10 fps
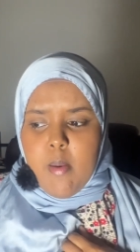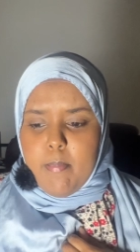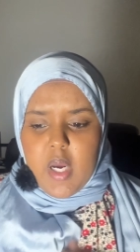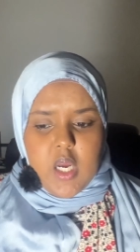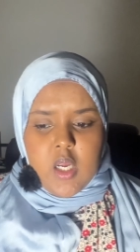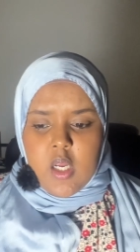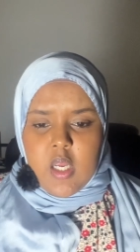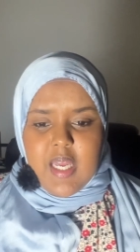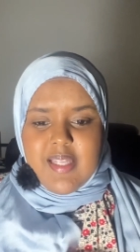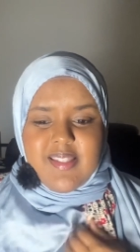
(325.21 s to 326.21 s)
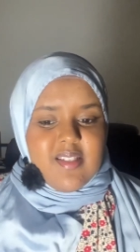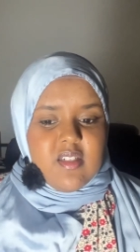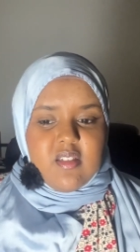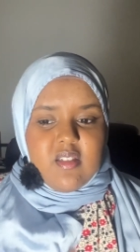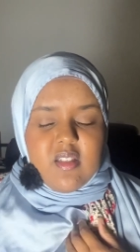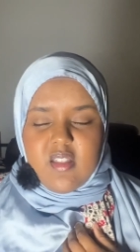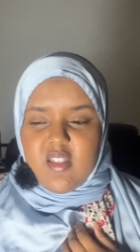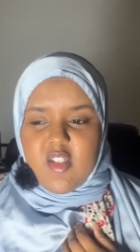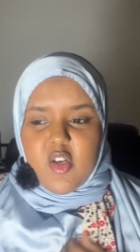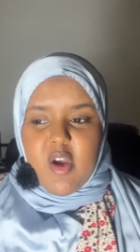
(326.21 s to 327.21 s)
but it didn't,
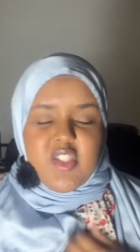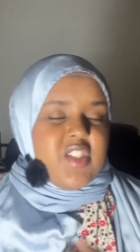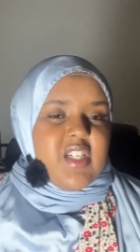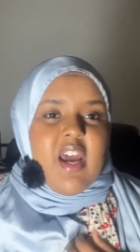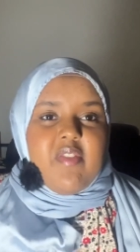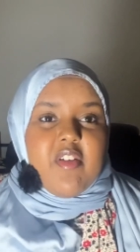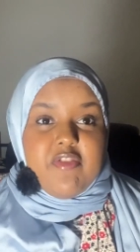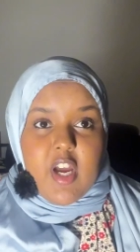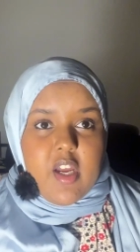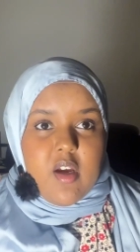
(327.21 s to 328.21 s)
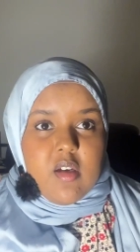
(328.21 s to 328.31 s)
I just didn't have that fire.